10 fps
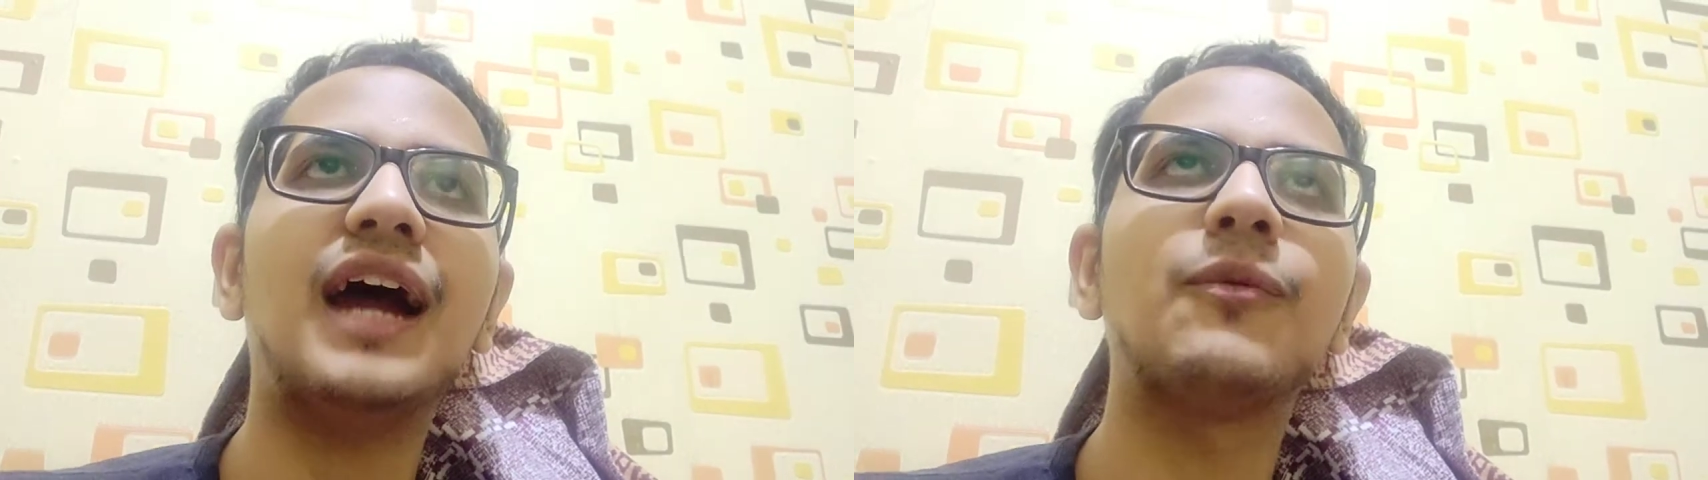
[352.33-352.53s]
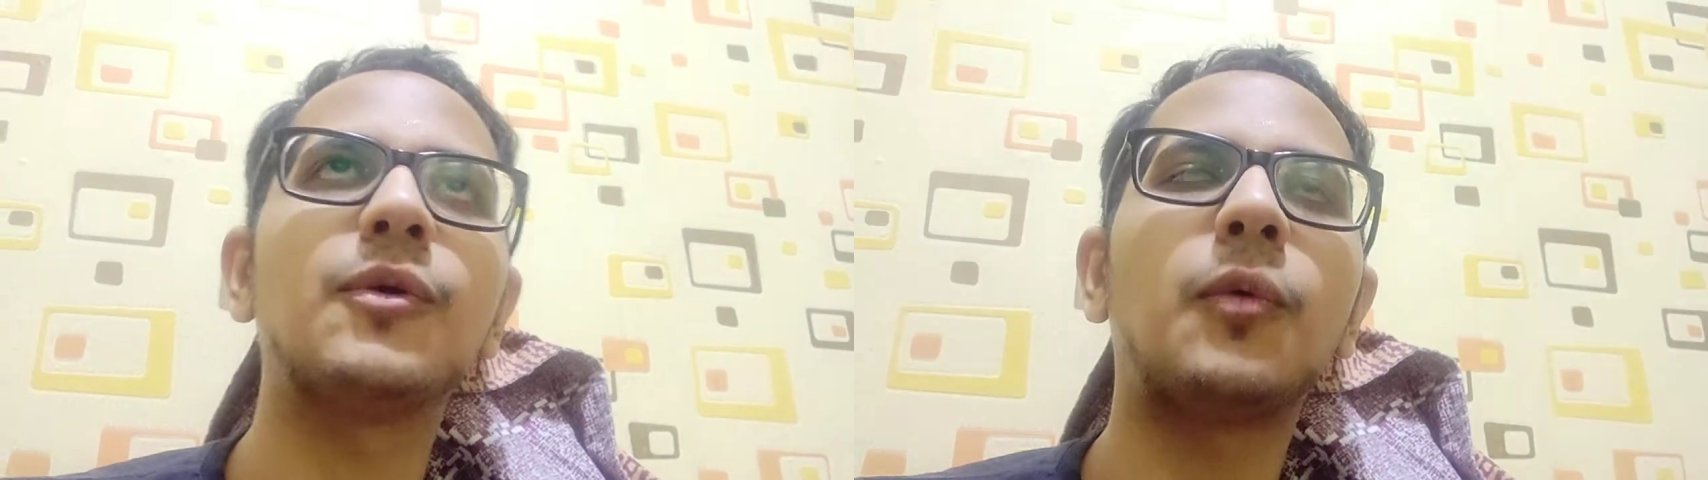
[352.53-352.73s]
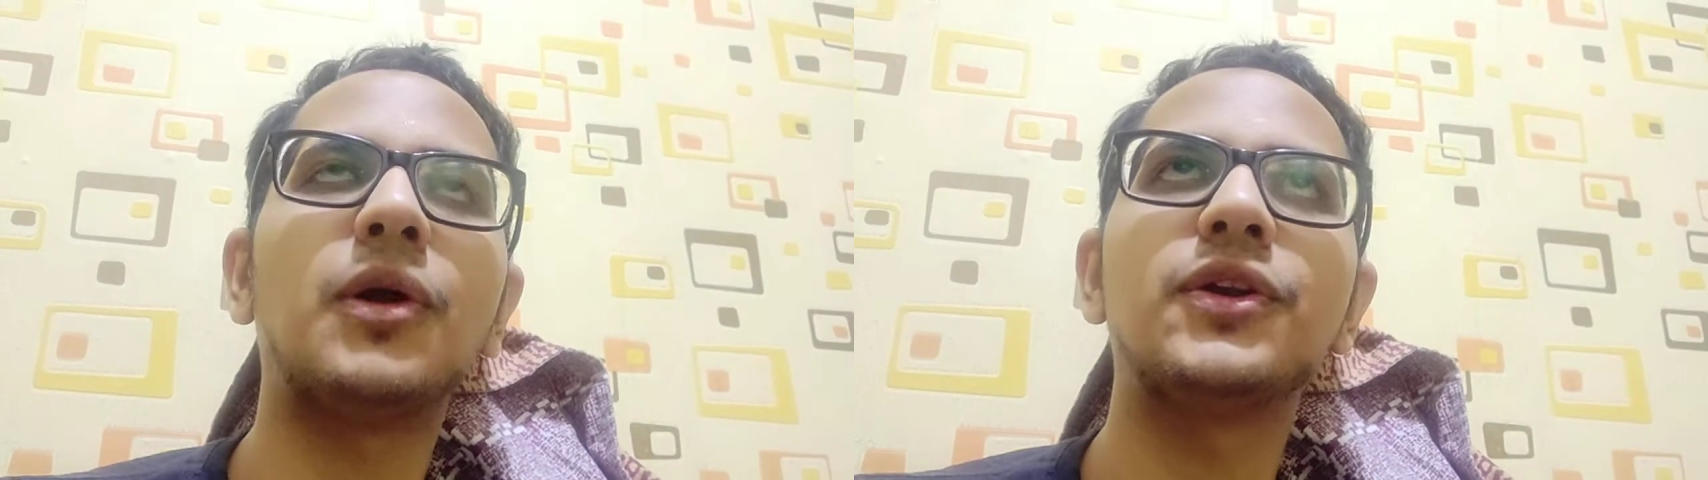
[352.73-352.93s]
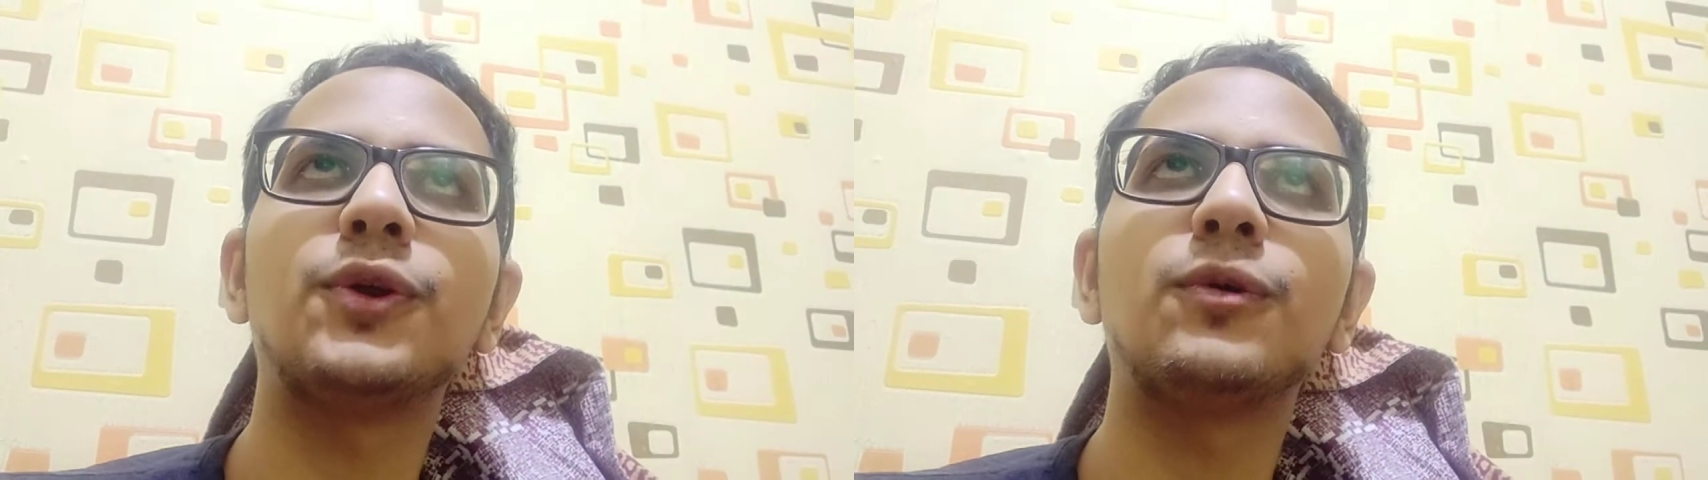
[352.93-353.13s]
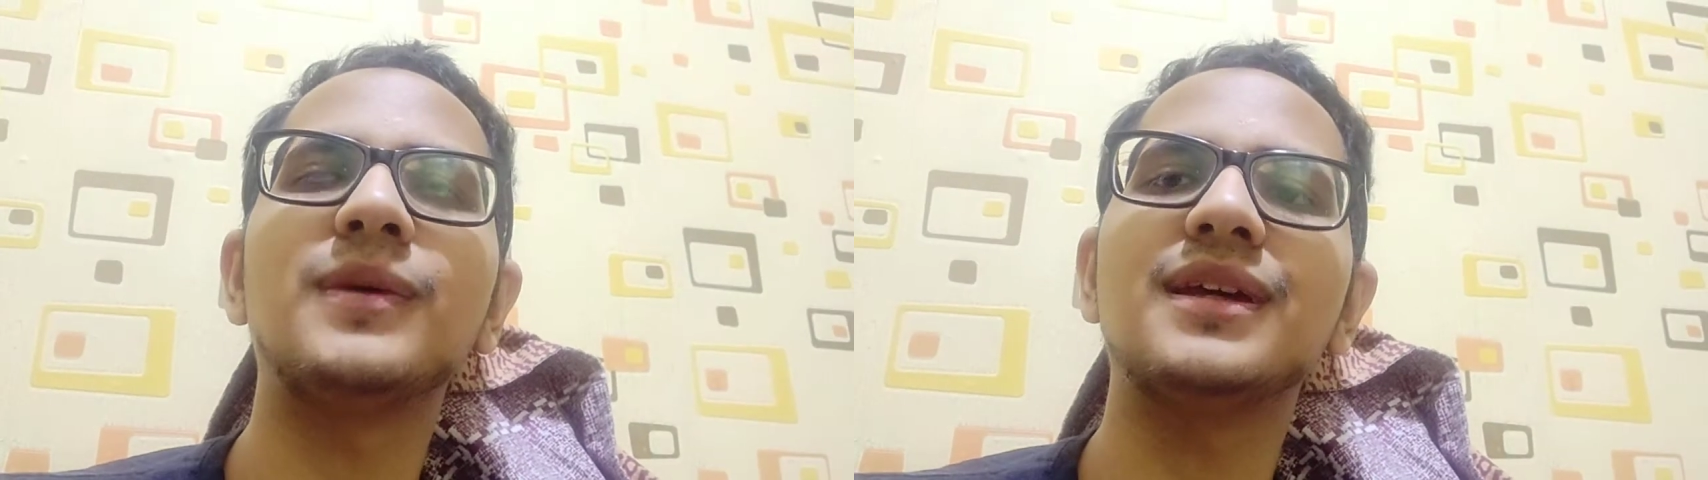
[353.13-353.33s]
I would want
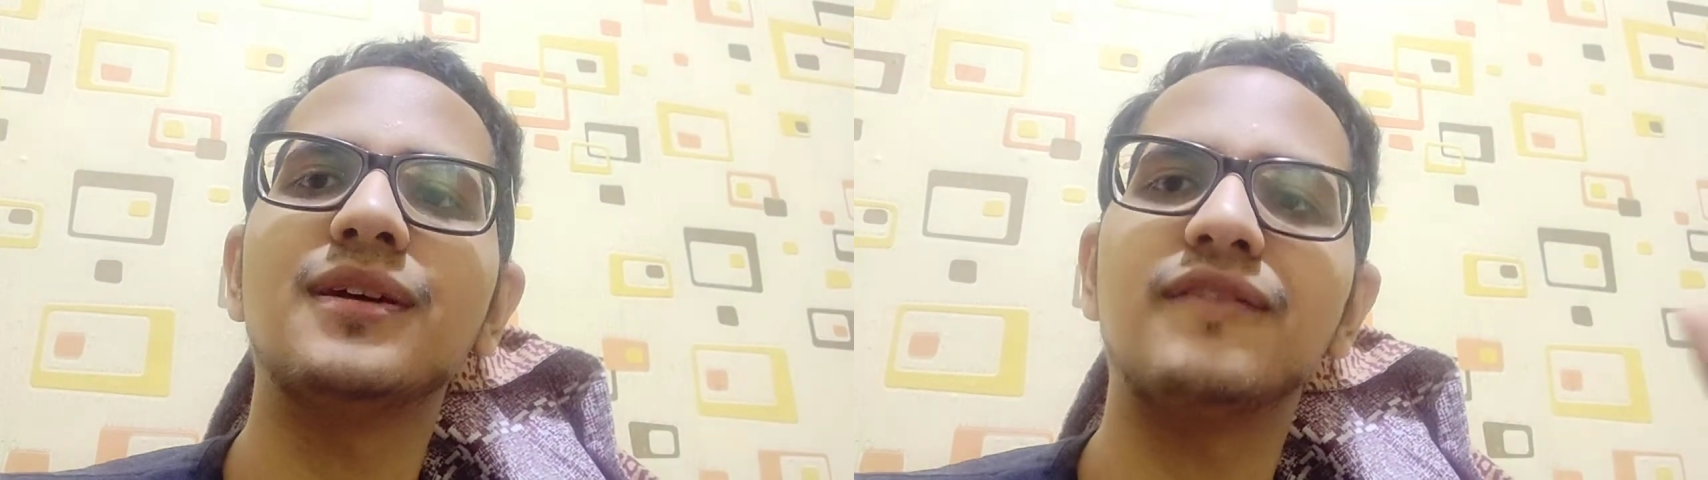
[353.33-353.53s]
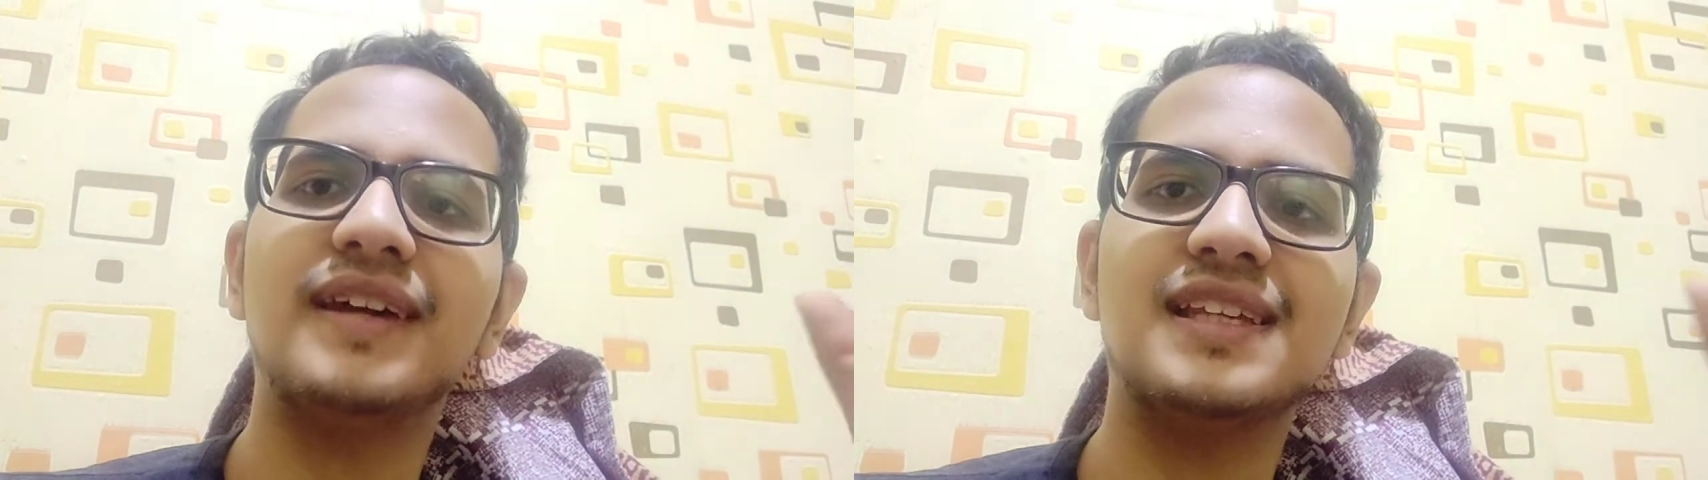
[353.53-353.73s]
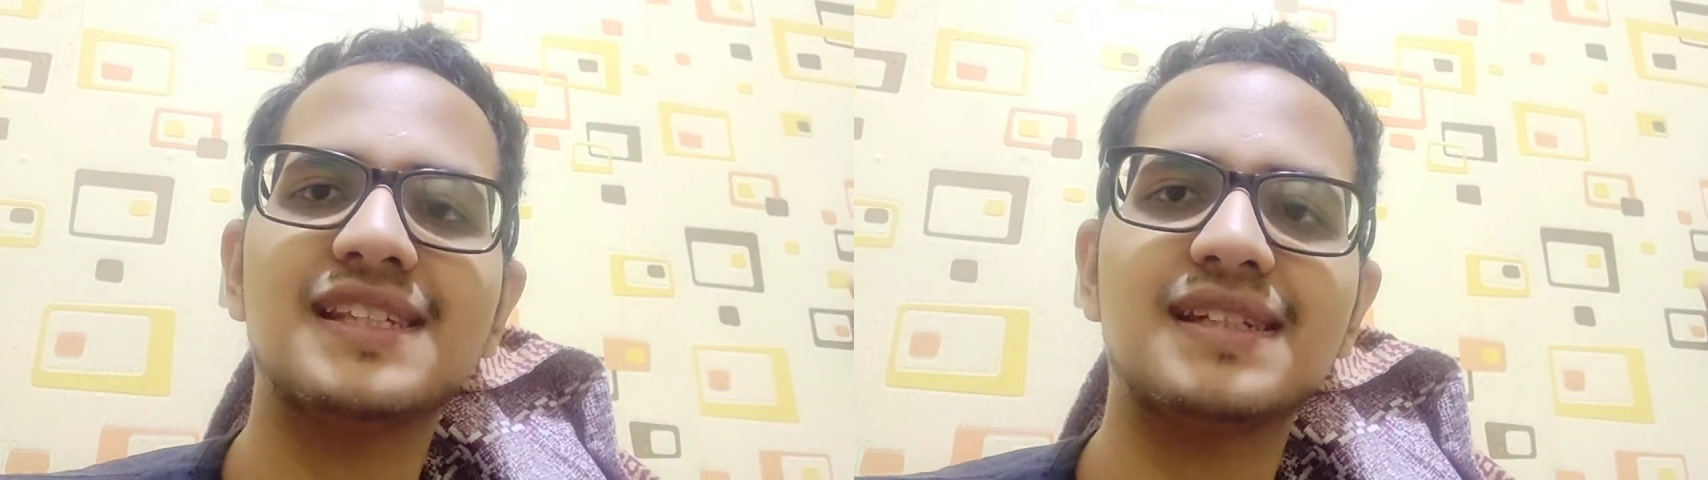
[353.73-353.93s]
it to be in a very